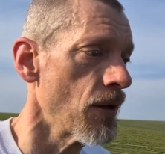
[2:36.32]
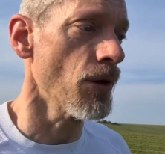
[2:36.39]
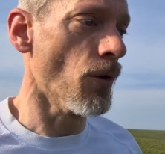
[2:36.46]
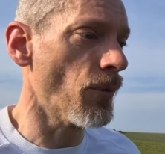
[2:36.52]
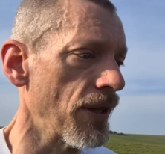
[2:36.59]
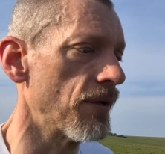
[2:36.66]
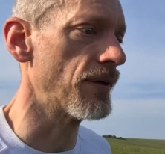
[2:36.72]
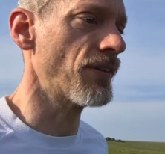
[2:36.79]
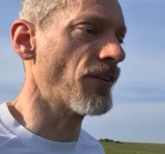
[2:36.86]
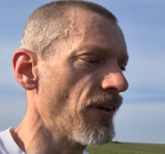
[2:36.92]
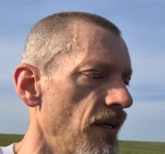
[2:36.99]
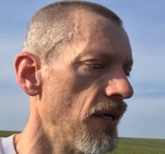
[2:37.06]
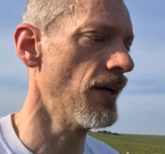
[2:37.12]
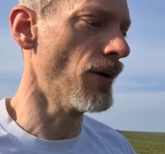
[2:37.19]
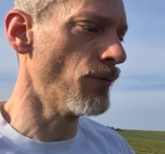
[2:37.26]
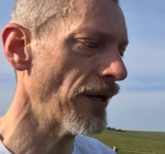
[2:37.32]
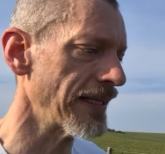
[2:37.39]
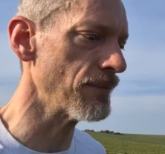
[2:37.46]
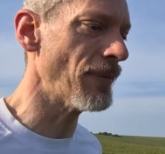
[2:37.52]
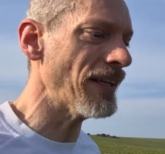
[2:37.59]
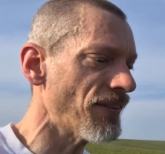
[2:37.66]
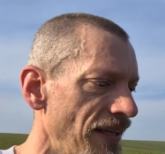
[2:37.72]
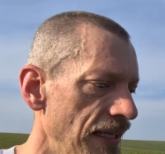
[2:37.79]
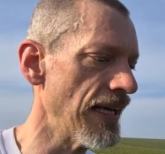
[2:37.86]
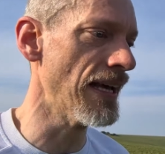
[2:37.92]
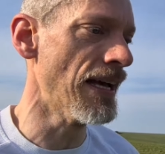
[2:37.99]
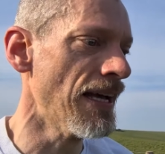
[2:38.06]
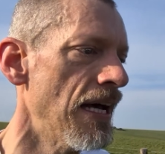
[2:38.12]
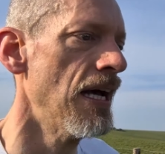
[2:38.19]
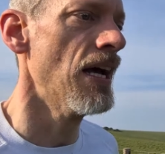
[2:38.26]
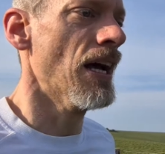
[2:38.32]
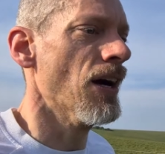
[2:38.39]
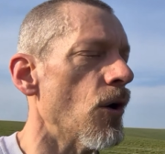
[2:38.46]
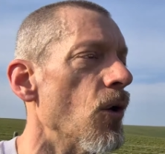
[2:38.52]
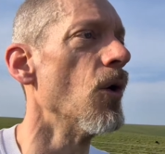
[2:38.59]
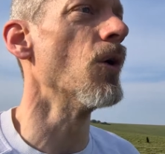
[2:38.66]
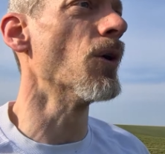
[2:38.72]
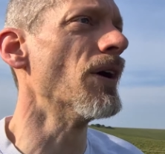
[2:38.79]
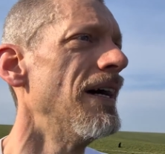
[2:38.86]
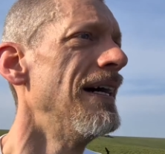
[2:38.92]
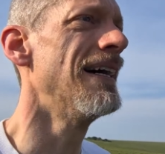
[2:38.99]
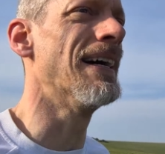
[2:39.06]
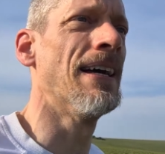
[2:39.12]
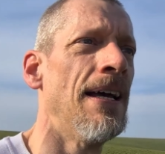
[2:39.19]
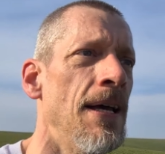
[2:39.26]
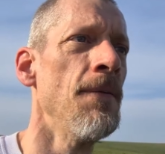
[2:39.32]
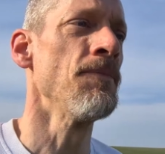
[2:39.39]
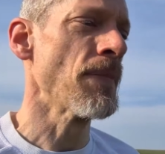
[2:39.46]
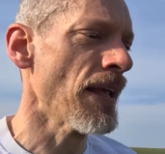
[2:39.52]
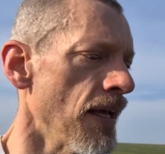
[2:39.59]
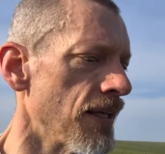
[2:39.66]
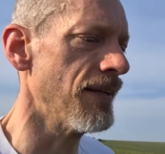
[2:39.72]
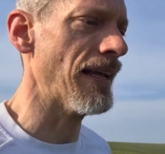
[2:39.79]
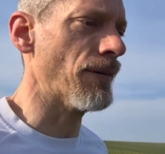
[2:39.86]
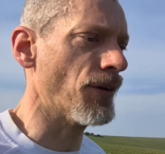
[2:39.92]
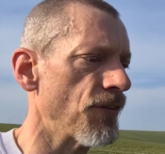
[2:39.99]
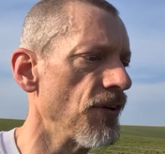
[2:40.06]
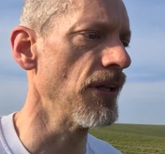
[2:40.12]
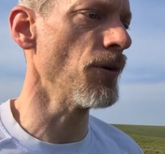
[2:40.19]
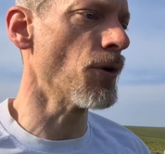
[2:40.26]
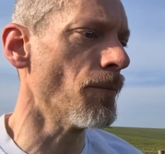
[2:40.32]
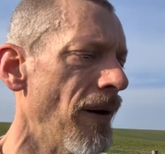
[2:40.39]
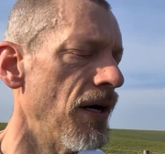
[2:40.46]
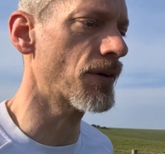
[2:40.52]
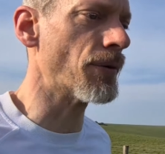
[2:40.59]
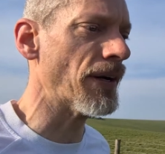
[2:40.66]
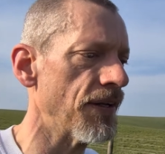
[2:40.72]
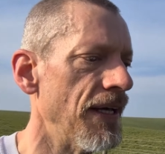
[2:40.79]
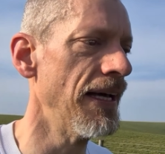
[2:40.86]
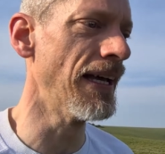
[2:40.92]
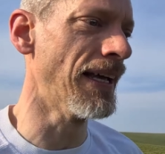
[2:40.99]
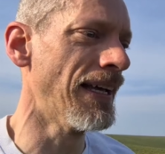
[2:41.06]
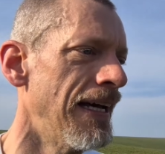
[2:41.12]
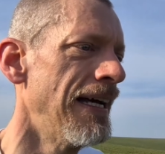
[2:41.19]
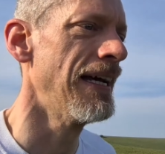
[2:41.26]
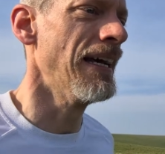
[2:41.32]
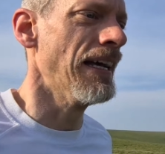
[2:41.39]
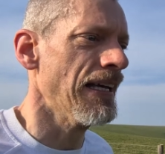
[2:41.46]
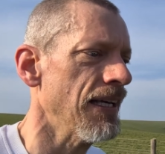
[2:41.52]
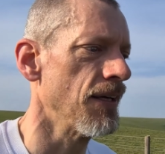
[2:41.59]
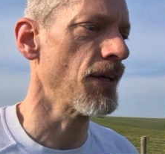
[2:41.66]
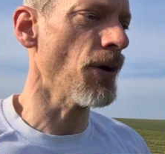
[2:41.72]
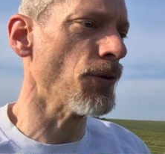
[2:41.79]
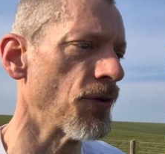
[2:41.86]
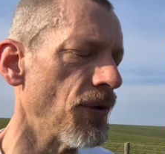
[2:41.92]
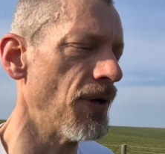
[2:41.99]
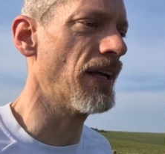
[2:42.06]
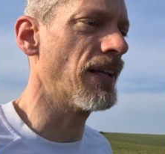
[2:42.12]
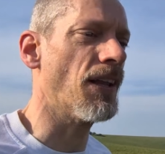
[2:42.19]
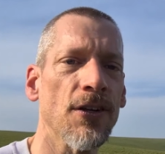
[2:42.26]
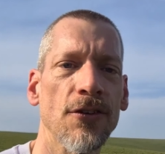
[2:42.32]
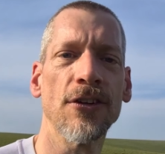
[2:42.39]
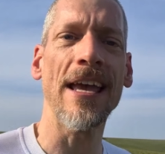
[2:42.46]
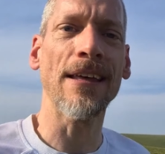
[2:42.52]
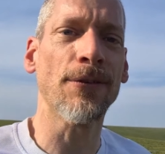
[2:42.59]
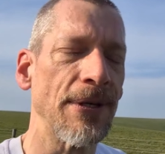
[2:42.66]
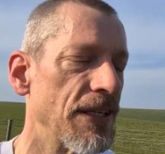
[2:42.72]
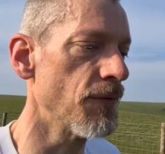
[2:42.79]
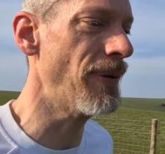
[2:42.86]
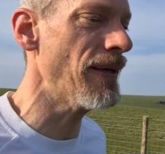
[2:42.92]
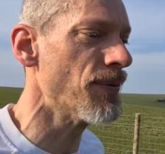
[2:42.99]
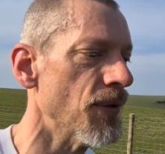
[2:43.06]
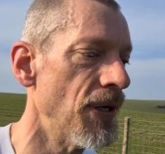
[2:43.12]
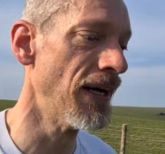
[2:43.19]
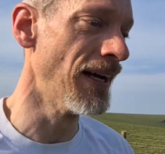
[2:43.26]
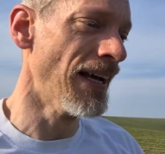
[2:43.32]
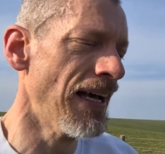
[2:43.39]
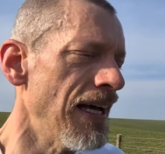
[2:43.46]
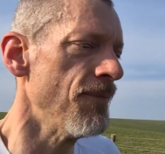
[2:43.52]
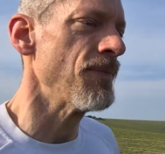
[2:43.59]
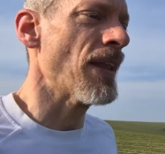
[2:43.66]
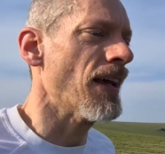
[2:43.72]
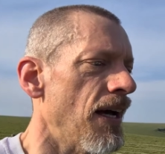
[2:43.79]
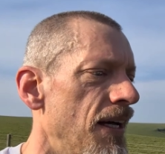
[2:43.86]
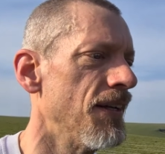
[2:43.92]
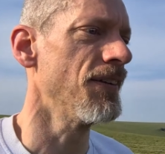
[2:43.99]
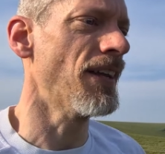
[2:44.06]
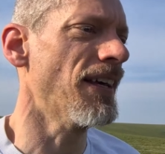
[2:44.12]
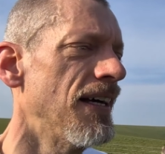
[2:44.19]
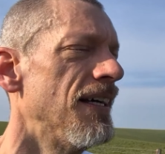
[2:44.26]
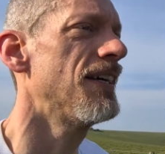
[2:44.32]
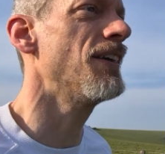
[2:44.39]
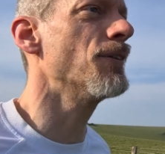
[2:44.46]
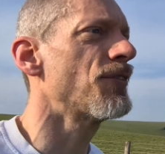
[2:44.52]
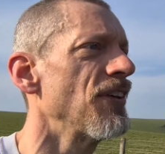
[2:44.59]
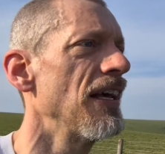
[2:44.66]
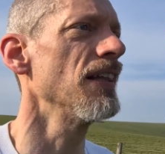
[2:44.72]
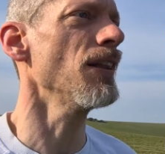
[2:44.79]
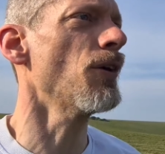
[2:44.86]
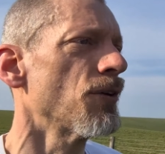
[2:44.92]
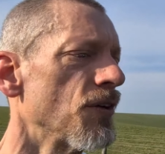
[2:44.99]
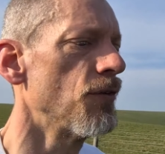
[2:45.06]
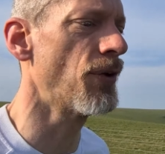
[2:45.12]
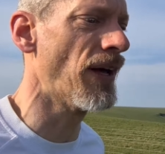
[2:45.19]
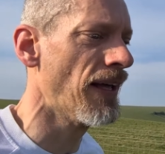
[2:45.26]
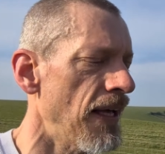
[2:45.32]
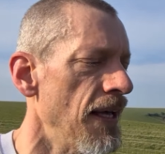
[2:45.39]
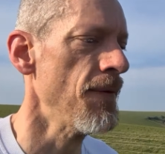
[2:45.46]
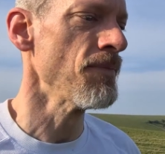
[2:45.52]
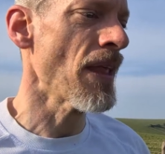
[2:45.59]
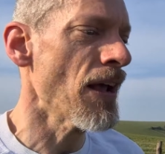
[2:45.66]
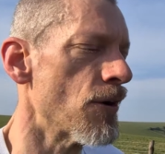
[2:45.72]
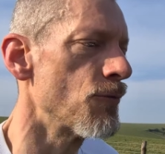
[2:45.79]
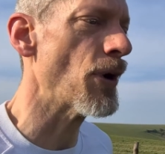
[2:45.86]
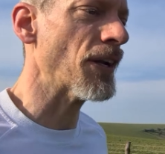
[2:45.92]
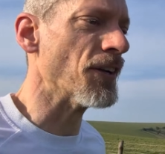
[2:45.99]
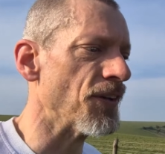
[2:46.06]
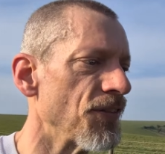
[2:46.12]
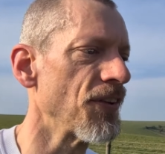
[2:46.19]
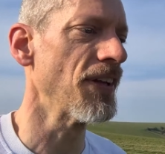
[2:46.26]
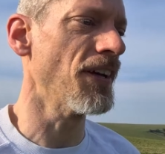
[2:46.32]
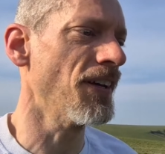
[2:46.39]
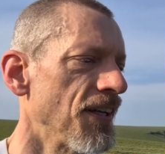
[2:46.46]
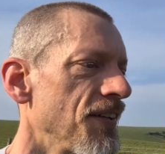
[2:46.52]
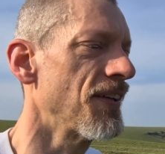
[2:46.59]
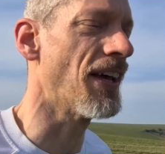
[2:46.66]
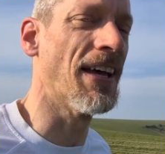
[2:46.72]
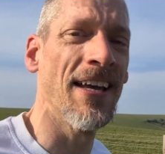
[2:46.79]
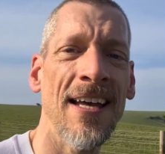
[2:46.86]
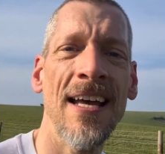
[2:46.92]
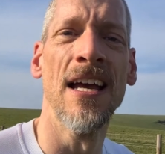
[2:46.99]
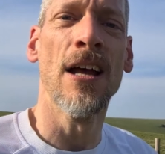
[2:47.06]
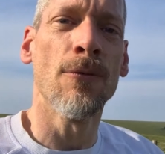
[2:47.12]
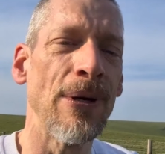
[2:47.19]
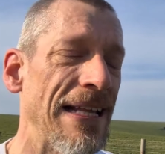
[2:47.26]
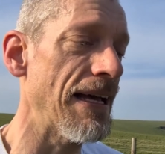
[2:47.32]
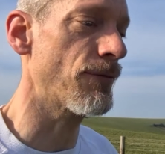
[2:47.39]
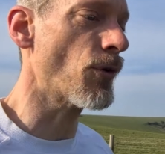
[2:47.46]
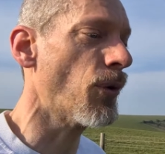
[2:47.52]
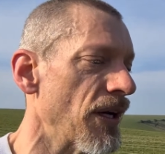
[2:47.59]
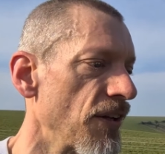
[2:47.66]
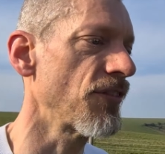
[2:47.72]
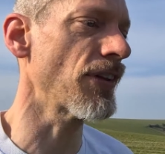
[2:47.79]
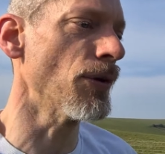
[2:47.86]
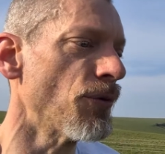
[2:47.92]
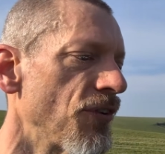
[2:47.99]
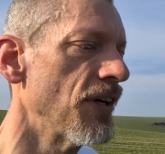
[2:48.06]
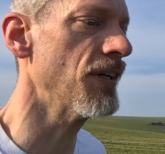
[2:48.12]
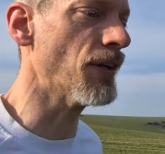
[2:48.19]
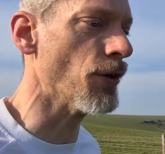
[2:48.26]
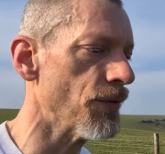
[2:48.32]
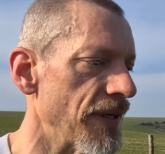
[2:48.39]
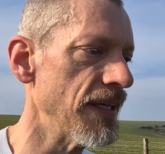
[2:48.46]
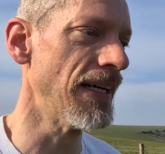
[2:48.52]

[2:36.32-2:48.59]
whether it's a running meeting or you're down at your local park run, go to a large gathering of people, and you see a lot of runners that really have quite a slow turnover.